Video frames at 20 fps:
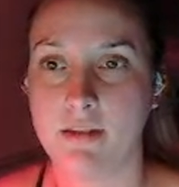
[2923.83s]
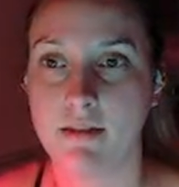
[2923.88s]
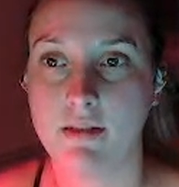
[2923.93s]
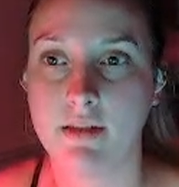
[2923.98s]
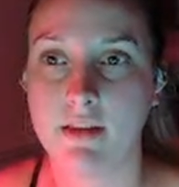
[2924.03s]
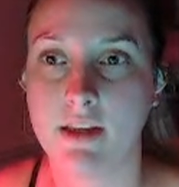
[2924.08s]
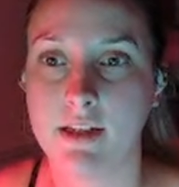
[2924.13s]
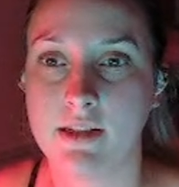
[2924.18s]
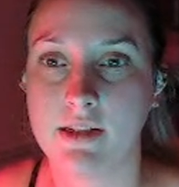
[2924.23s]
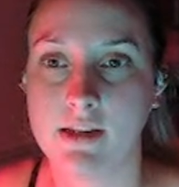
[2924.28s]

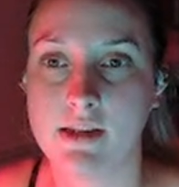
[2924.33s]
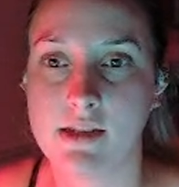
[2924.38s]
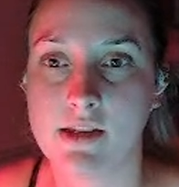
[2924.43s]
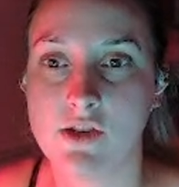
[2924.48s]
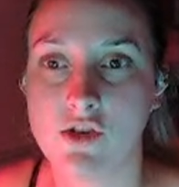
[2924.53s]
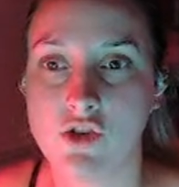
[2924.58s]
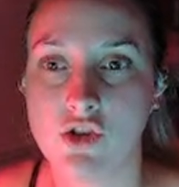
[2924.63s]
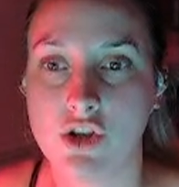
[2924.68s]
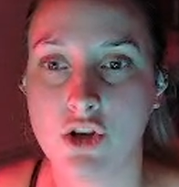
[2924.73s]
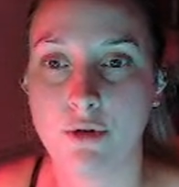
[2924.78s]
that
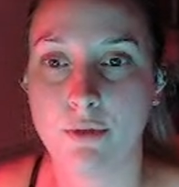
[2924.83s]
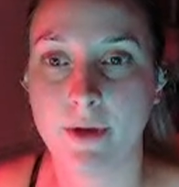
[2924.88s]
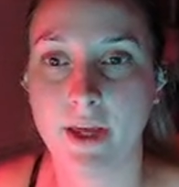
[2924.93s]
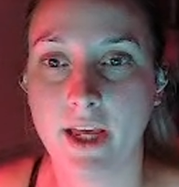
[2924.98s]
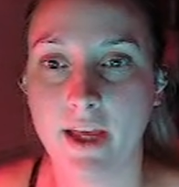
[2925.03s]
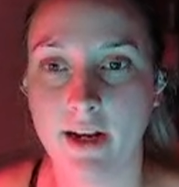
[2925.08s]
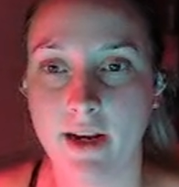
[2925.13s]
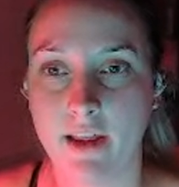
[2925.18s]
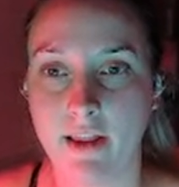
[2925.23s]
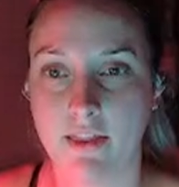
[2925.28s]
doesn't show me
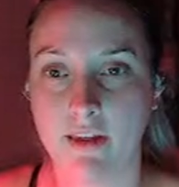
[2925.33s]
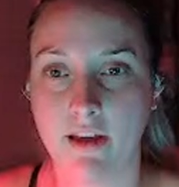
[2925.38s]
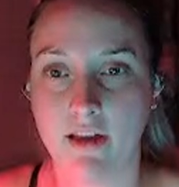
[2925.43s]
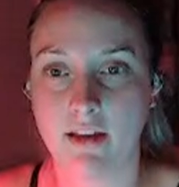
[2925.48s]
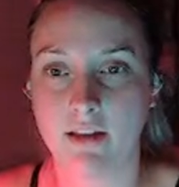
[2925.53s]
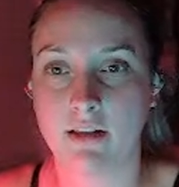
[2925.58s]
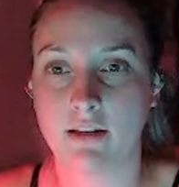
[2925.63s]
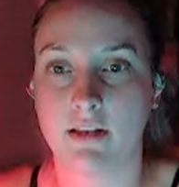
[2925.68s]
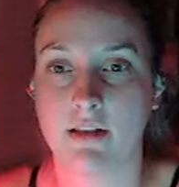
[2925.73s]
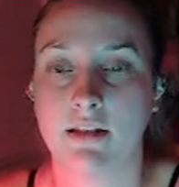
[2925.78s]

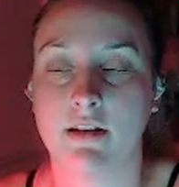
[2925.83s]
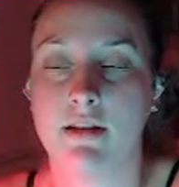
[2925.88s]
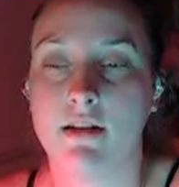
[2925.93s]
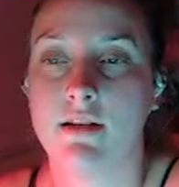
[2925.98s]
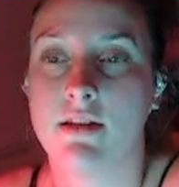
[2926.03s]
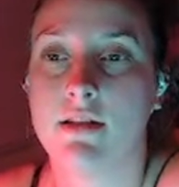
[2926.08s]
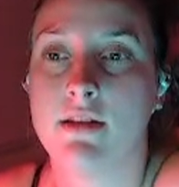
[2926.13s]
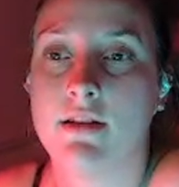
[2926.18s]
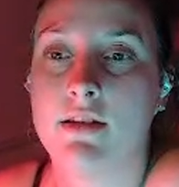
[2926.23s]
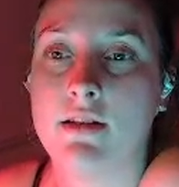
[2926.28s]
anything.
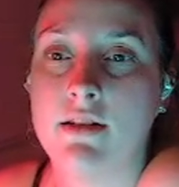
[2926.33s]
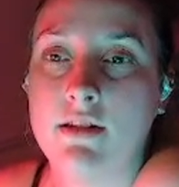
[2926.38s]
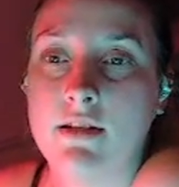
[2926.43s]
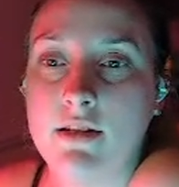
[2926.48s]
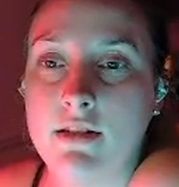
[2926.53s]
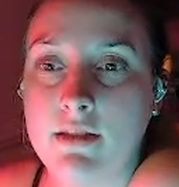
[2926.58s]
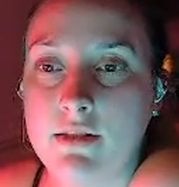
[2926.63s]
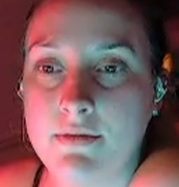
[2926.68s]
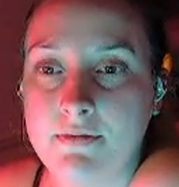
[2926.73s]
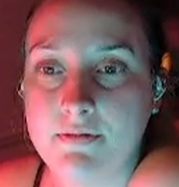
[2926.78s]

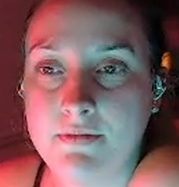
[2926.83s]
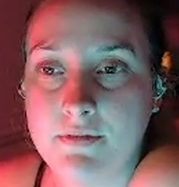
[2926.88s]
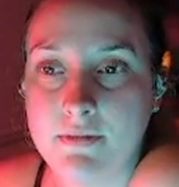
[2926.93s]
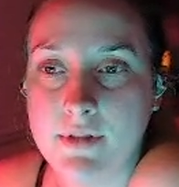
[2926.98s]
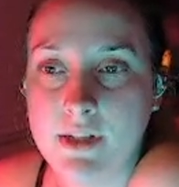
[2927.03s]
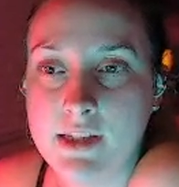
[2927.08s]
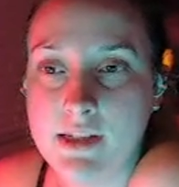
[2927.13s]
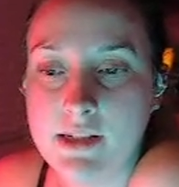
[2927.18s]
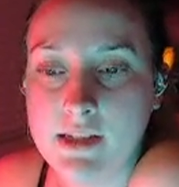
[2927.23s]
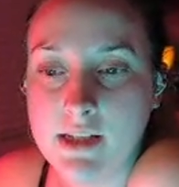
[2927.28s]

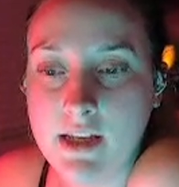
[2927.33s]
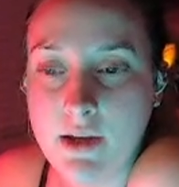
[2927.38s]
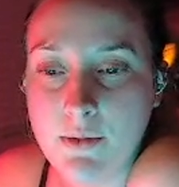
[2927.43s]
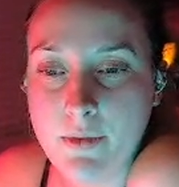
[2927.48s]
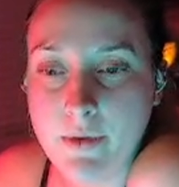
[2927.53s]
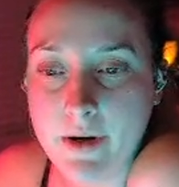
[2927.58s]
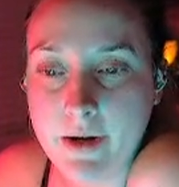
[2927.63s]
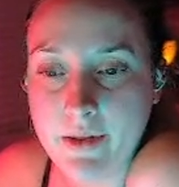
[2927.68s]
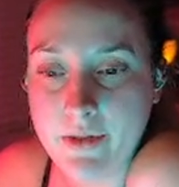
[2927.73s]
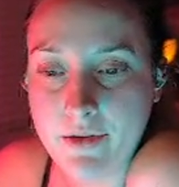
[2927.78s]
Let's see
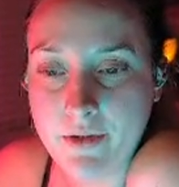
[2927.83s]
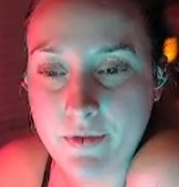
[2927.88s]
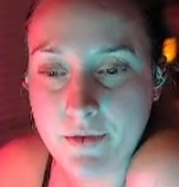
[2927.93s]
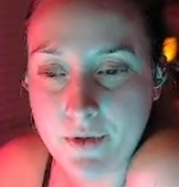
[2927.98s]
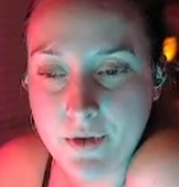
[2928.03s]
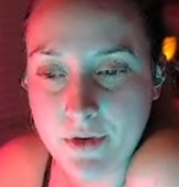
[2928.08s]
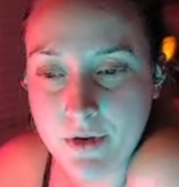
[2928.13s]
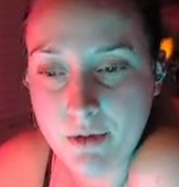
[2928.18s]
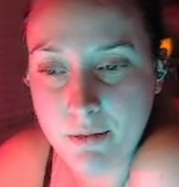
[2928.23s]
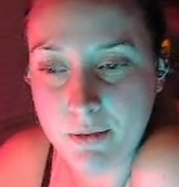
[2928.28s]
what other
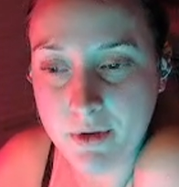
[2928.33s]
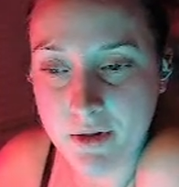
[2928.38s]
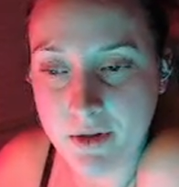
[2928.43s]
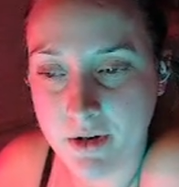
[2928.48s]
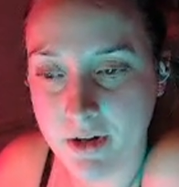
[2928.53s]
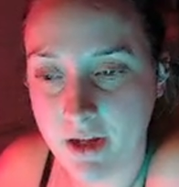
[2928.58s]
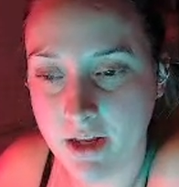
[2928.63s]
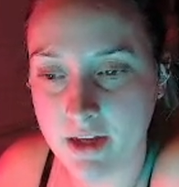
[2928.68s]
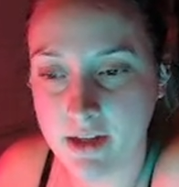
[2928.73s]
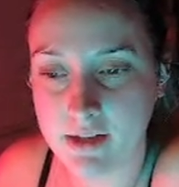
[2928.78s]

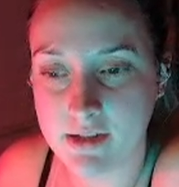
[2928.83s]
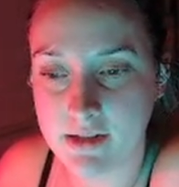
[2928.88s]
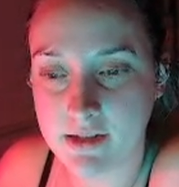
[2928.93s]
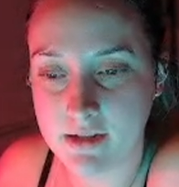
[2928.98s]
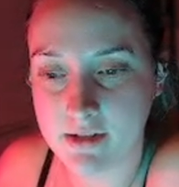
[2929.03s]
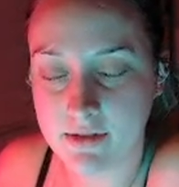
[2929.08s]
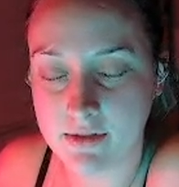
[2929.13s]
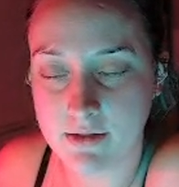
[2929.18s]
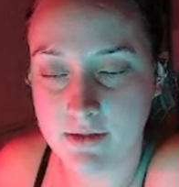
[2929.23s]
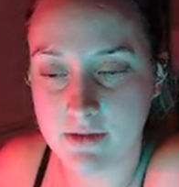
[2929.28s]
vulnerabilities
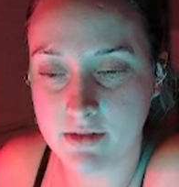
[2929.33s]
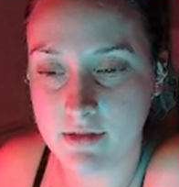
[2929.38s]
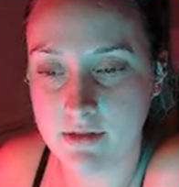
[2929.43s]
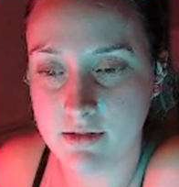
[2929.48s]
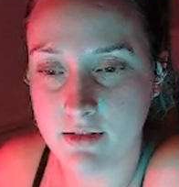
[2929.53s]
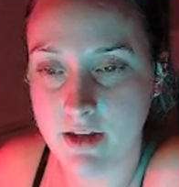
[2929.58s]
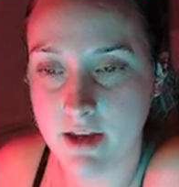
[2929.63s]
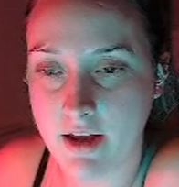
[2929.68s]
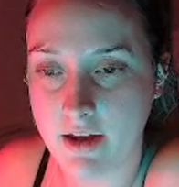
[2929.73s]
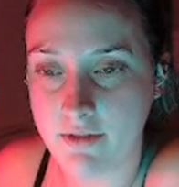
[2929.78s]
I
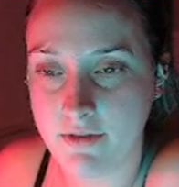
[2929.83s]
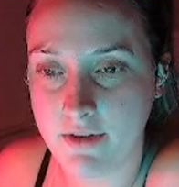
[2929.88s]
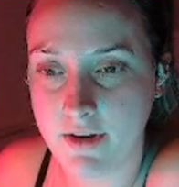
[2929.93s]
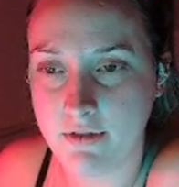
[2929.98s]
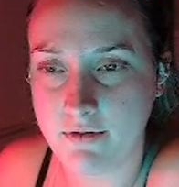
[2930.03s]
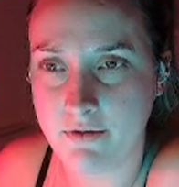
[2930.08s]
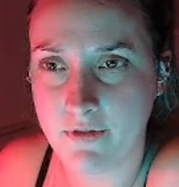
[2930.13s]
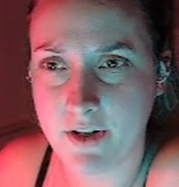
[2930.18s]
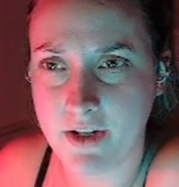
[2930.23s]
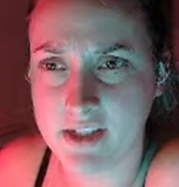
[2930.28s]
have.
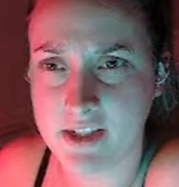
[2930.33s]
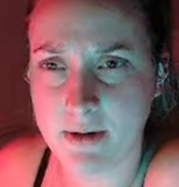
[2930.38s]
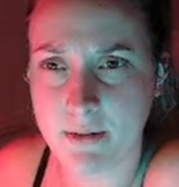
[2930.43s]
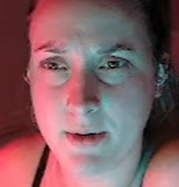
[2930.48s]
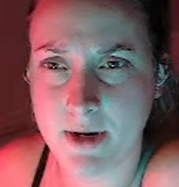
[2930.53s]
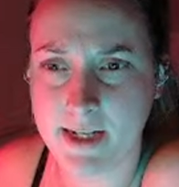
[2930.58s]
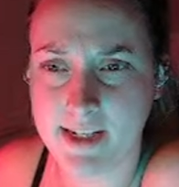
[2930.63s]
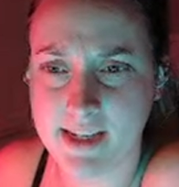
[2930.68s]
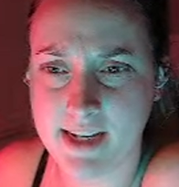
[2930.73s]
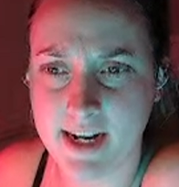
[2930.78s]
And for some
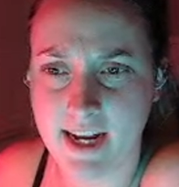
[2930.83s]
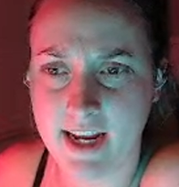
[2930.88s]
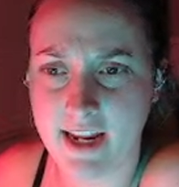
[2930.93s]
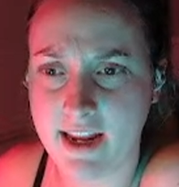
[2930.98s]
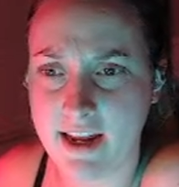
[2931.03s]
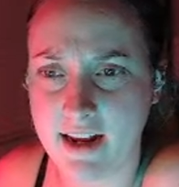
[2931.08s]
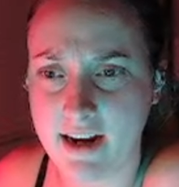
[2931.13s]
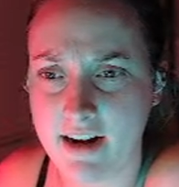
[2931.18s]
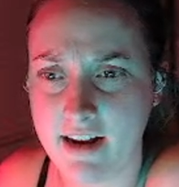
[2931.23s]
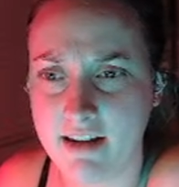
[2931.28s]
reason I
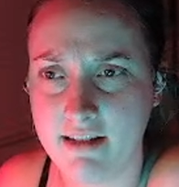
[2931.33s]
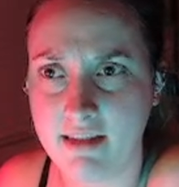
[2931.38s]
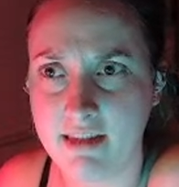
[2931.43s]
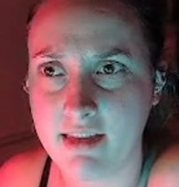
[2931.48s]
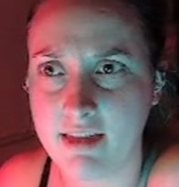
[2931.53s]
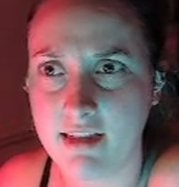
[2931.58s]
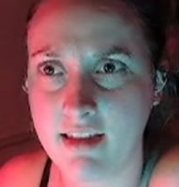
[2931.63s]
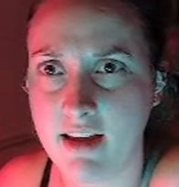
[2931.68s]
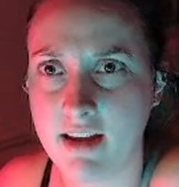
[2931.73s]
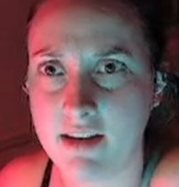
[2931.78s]
cannot
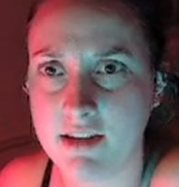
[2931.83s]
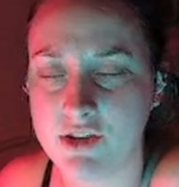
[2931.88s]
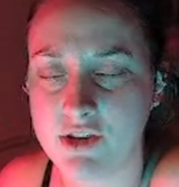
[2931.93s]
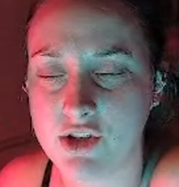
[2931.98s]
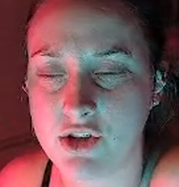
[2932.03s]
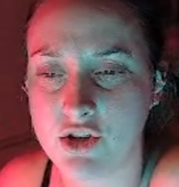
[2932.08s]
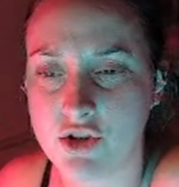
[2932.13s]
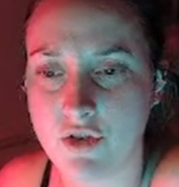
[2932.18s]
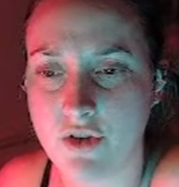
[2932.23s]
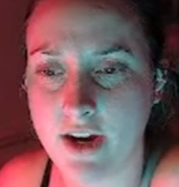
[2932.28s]
think
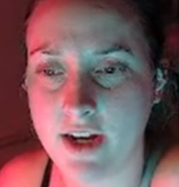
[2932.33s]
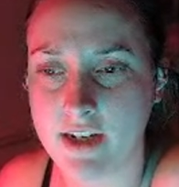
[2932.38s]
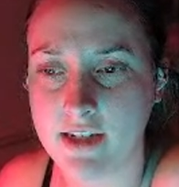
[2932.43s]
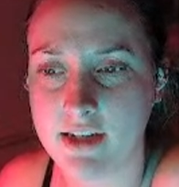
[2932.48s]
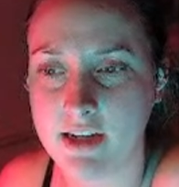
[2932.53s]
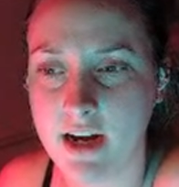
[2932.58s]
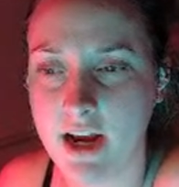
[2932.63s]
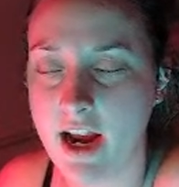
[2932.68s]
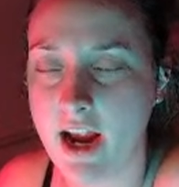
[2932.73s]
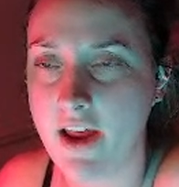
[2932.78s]
straight
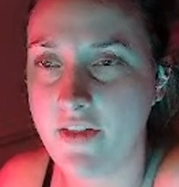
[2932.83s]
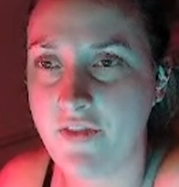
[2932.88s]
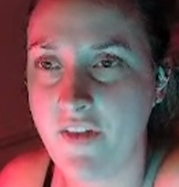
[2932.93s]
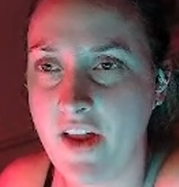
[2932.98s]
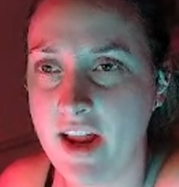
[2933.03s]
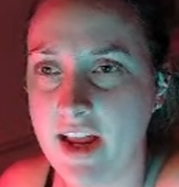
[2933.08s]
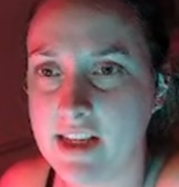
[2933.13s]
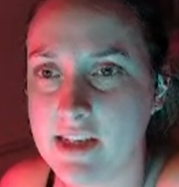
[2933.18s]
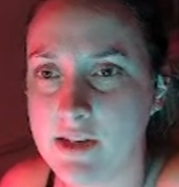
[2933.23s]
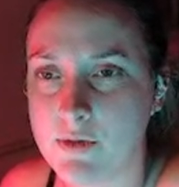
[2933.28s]
tonight. I
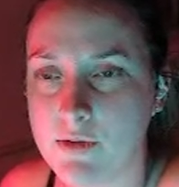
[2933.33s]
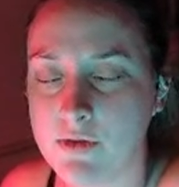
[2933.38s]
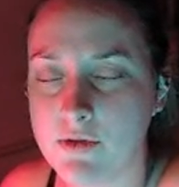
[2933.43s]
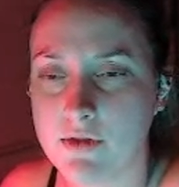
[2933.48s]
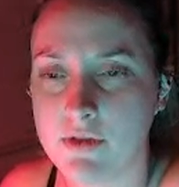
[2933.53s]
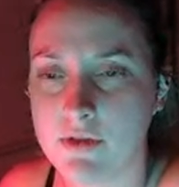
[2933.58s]
think it's